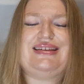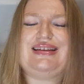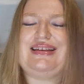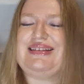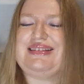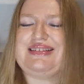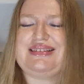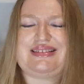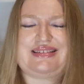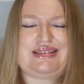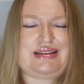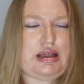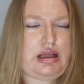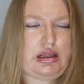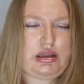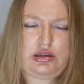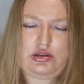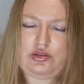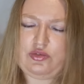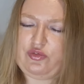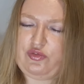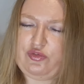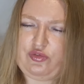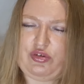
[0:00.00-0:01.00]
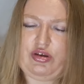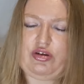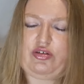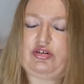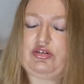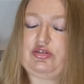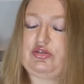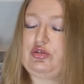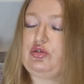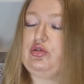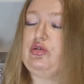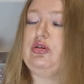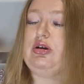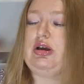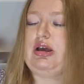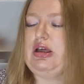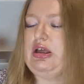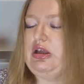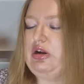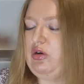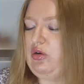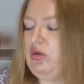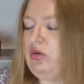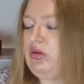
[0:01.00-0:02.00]
It's not very strong
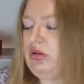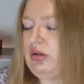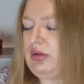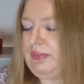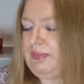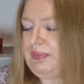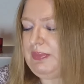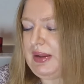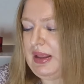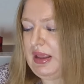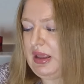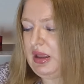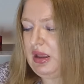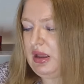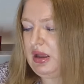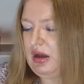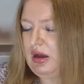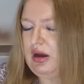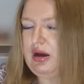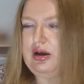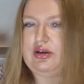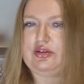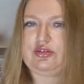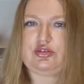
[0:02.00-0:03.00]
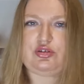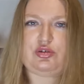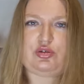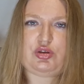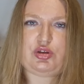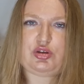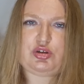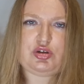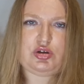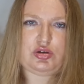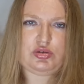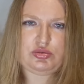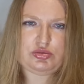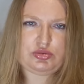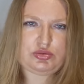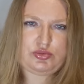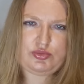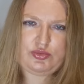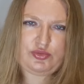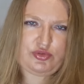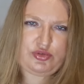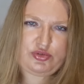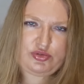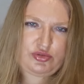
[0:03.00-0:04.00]
at all, so you don't
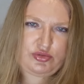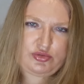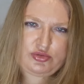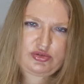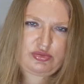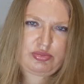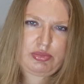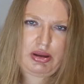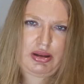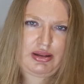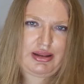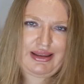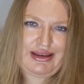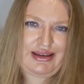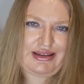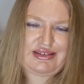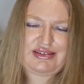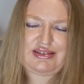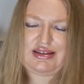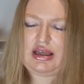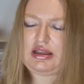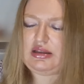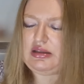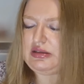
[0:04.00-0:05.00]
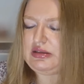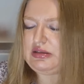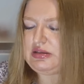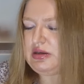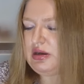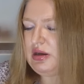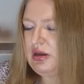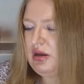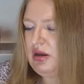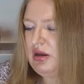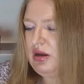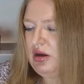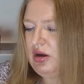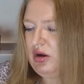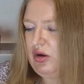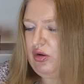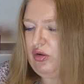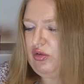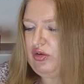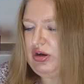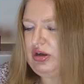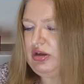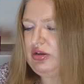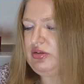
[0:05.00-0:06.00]
smell like a salad
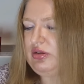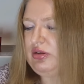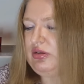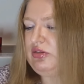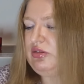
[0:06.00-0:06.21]
or anything.